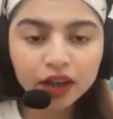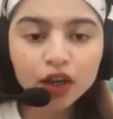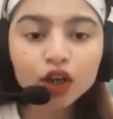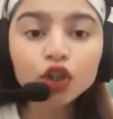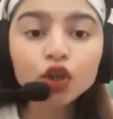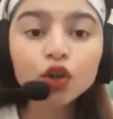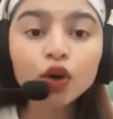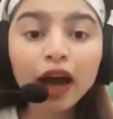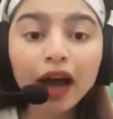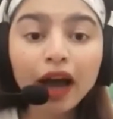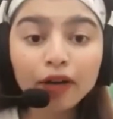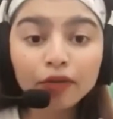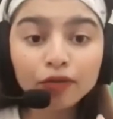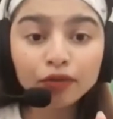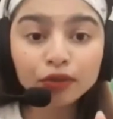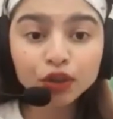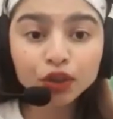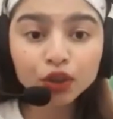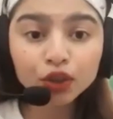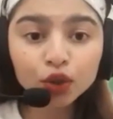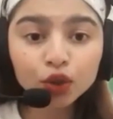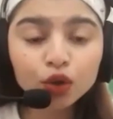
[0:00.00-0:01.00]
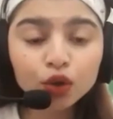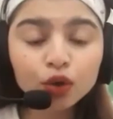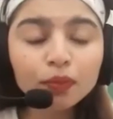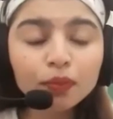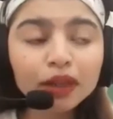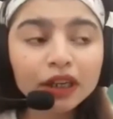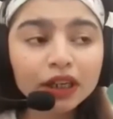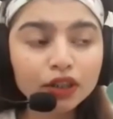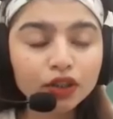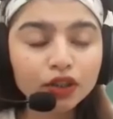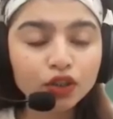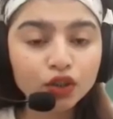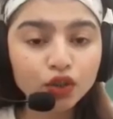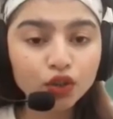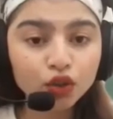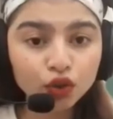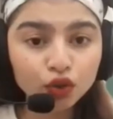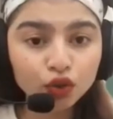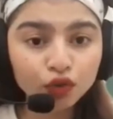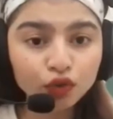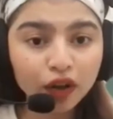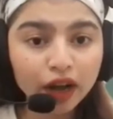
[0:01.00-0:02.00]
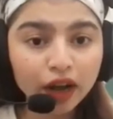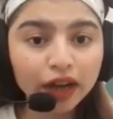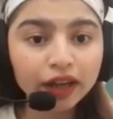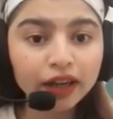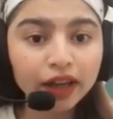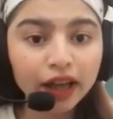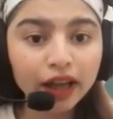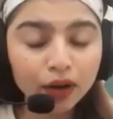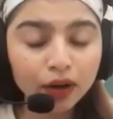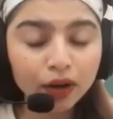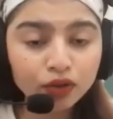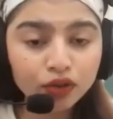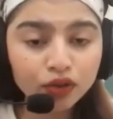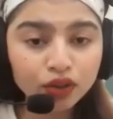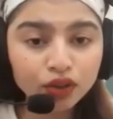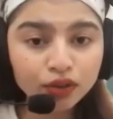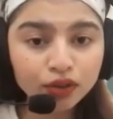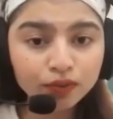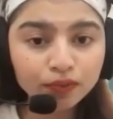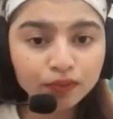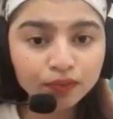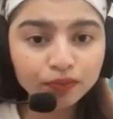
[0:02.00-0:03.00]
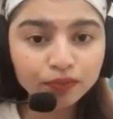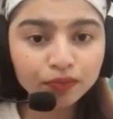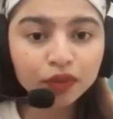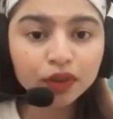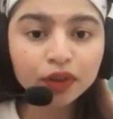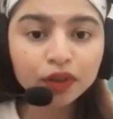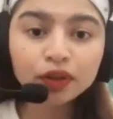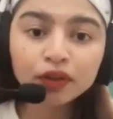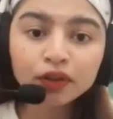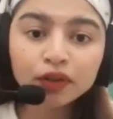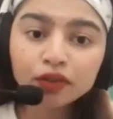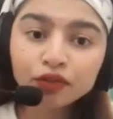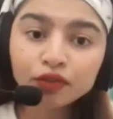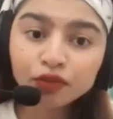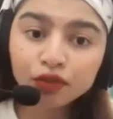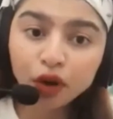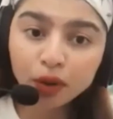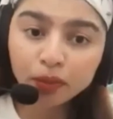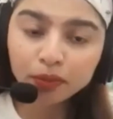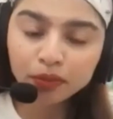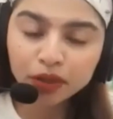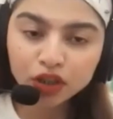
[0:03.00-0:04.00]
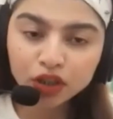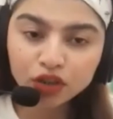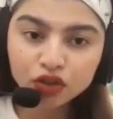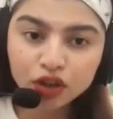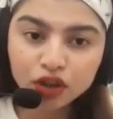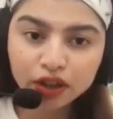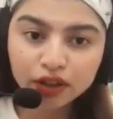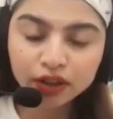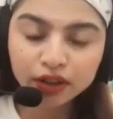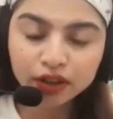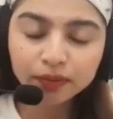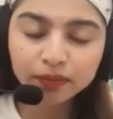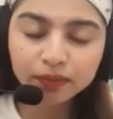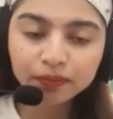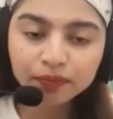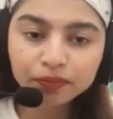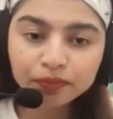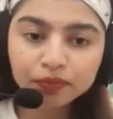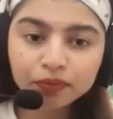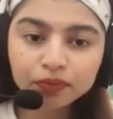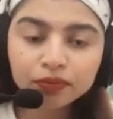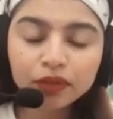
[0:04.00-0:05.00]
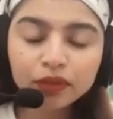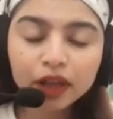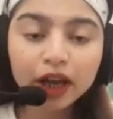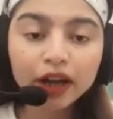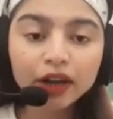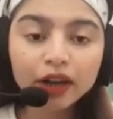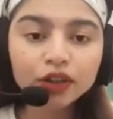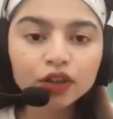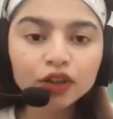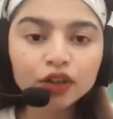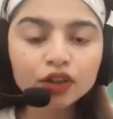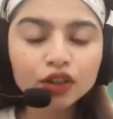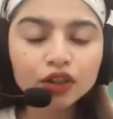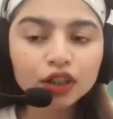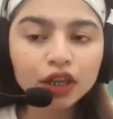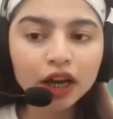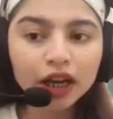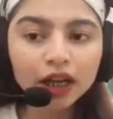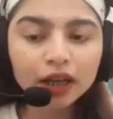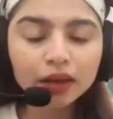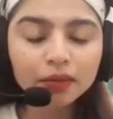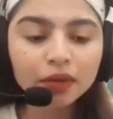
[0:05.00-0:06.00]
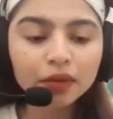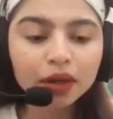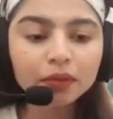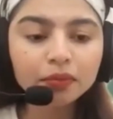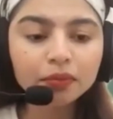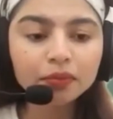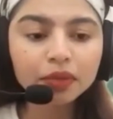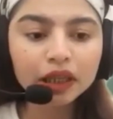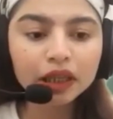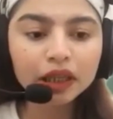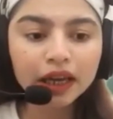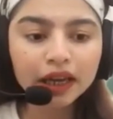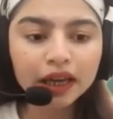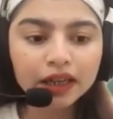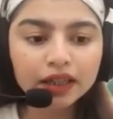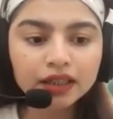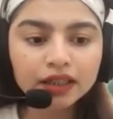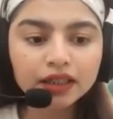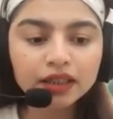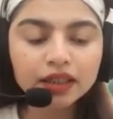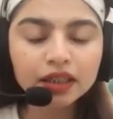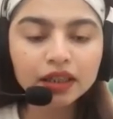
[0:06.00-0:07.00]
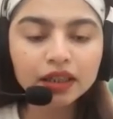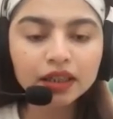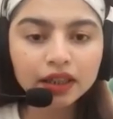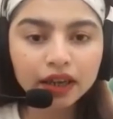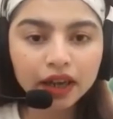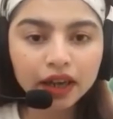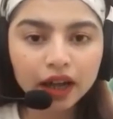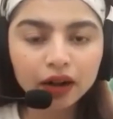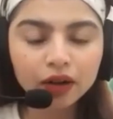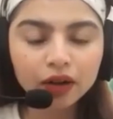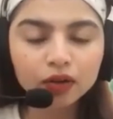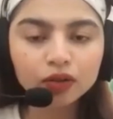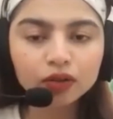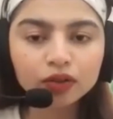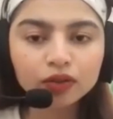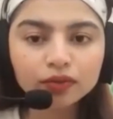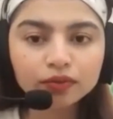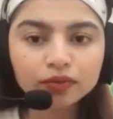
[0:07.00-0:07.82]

You have 2 minutes to find out from each other and your time begins now.